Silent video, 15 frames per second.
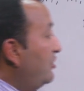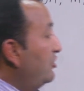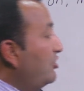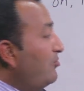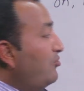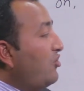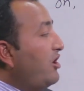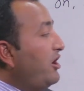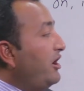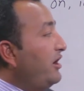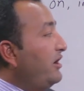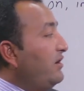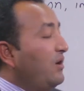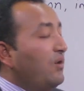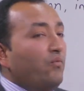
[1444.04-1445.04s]
The
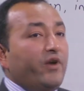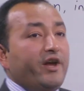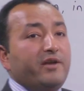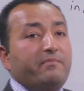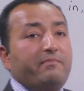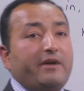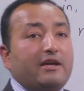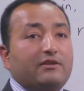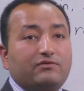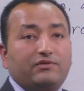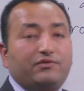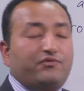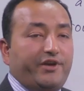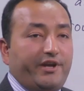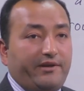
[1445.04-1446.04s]
boy went past the
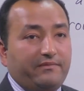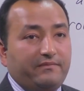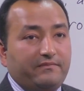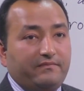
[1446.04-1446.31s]
tree.